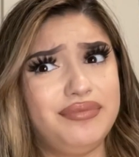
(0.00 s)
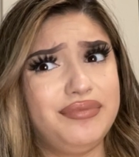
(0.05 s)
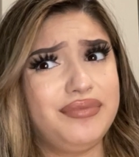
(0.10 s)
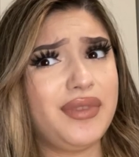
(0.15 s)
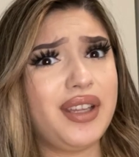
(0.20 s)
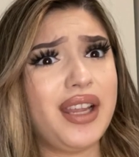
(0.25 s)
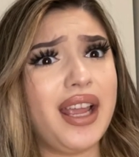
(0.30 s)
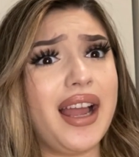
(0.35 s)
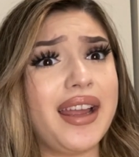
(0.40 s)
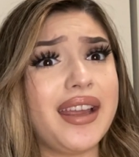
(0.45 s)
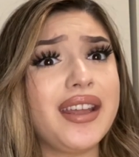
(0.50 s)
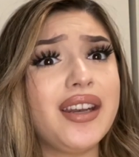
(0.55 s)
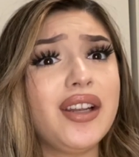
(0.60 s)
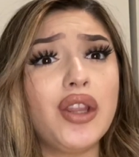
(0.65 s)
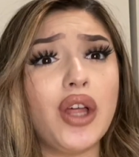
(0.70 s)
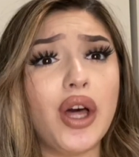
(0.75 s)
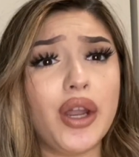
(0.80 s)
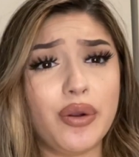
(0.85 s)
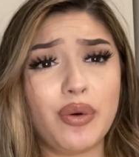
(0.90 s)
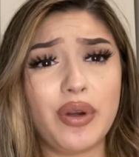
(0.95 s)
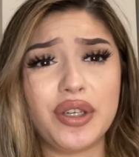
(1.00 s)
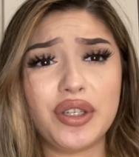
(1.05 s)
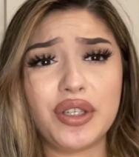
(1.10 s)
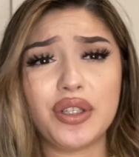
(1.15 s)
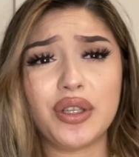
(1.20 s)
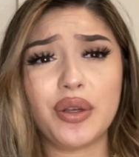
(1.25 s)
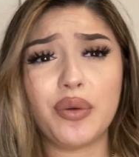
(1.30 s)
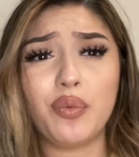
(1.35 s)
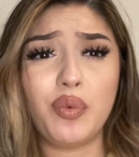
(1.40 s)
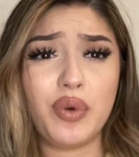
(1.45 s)
yeah, I get a lot of questions
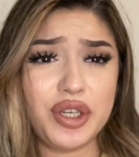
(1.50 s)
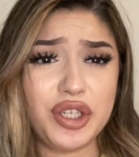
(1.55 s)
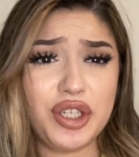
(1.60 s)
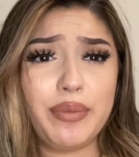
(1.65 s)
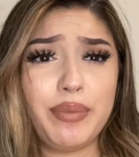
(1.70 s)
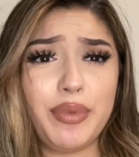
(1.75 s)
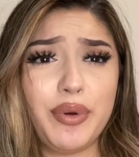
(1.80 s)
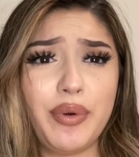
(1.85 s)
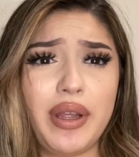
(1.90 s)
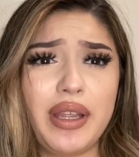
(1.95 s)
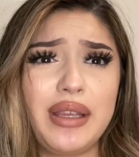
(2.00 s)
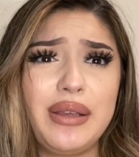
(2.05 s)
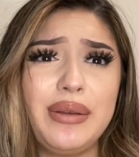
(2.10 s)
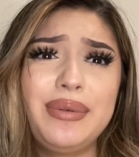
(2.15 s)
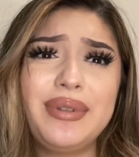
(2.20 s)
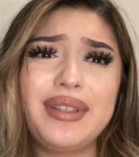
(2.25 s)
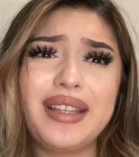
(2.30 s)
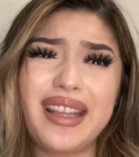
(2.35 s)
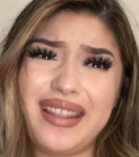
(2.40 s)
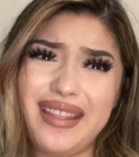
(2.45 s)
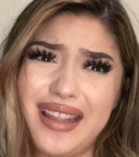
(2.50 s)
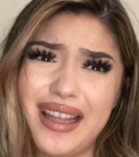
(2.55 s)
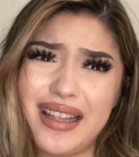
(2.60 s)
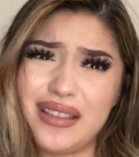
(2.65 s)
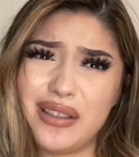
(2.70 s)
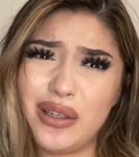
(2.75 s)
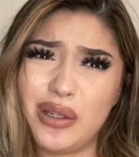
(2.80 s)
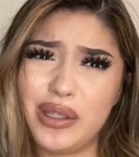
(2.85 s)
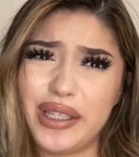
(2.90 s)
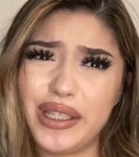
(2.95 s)
on what shampoo I use, and
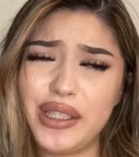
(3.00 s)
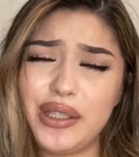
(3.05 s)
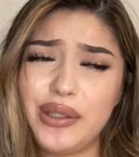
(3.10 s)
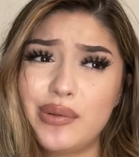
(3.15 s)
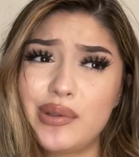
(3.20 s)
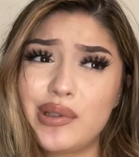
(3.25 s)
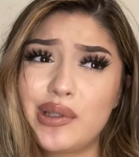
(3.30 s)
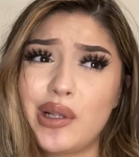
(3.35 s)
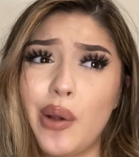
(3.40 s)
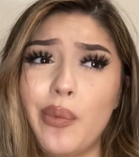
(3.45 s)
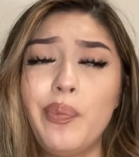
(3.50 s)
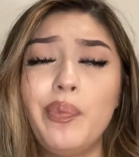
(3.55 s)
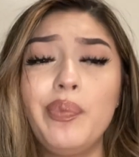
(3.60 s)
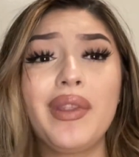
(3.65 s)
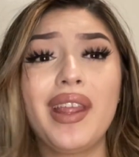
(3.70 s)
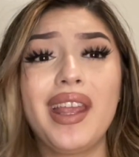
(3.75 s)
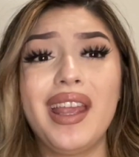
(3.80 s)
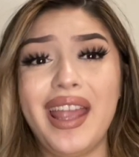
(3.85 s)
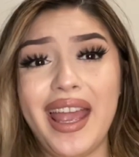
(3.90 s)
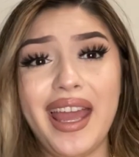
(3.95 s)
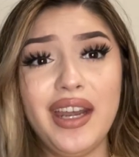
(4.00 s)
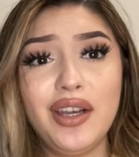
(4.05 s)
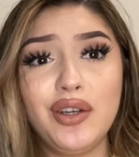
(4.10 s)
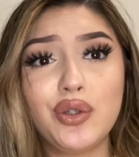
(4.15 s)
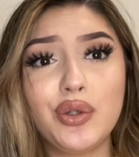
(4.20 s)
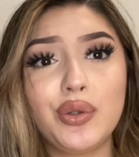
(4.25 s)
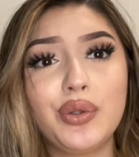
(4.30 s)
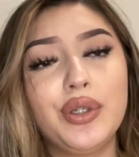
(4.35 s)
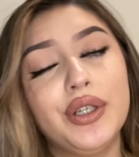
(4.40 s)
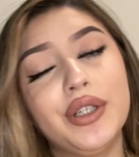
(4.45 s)
that's all I use. So Head and
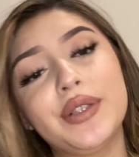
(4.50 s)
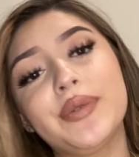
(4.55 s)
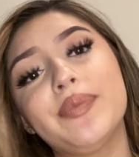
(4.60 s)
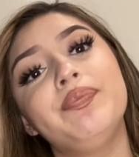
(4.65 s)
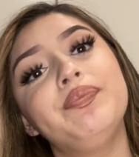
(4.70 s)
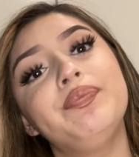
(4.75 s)
Shoulders.